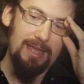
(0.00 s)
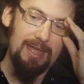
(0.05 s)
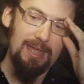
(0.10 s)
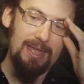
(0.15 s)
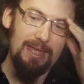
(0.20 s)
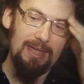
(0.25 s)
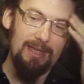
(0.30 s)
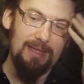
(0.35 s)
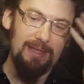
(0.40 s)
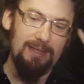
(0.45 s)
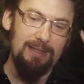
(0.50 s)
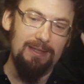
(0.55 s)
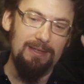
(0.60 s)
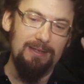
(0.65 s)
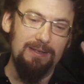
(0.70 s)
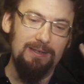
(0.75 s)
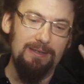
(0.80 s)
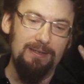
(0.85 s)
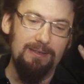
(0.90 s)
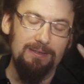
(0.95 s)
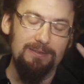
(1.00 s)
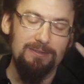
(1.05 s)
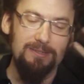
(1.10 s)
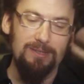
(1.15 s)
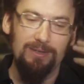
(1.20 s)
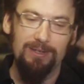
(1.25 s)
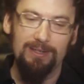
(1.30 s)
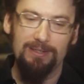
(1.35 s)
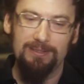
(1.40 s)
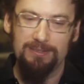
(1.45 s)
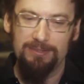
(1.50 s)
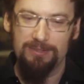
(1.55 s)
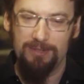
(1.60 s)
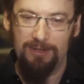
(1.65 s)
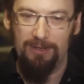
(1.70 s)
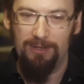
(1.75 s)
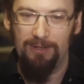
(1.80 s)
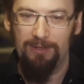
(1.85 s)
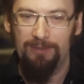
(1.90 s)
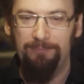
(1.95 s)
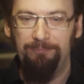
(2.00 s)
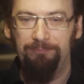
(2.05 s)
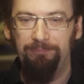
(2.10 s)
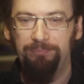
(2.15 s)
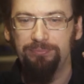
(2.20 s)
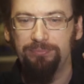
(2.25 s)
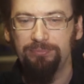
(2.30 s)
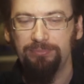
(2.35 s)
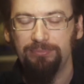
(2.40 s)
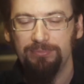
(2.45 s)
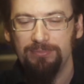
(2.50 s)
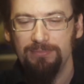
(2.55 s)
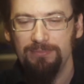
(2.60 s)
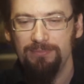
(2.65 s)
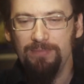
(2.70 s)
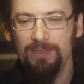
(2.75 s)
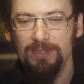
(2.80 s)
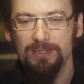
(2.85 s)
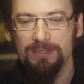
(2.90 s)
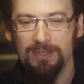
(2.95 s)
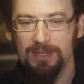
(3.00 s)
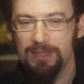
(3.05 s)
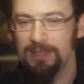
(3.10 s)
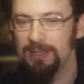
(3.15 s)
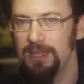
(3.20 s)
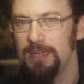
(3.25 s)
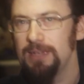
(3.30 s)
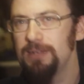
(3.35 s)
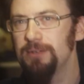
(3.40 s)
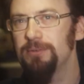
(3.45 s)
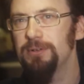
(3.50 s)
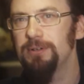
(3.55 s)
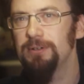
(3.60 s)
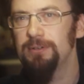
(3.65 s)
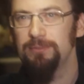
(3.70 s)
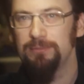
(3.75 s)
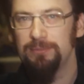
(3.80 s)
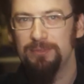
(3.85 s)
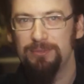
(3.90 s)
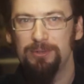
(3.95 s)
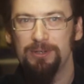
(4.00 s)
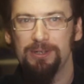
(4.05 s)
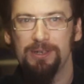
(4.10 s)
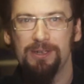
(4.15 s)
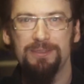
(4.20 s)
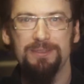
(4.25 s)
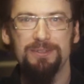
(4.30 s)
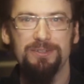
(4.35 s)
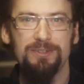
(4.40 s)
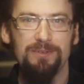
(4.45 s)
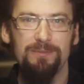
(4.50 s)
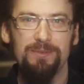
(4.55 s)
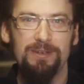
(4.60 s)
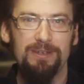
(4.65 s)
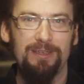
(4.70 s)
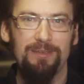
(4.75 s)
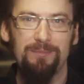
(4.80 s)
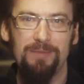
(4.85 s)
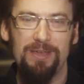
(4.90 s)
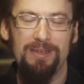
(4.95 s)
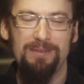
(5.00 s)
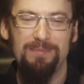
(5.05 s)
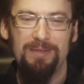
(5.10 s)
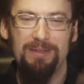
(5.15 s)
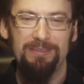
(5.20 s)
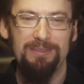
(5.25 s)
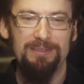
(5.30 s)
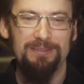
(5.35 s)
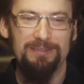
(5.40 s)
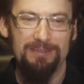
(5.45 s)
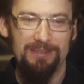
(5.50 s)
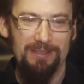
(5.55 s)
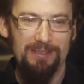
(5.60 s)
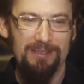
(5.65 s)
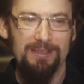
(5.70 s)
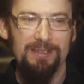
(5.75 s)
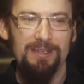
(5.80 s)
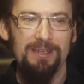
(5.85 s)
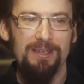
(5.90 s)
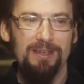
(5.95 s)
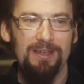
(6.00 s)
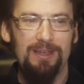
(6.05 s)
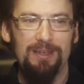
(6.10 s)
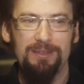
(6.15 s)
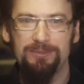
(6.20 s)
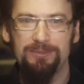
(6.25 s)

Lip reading: And so I get this call saying, hey, we're working on the show Breaking Bad about this high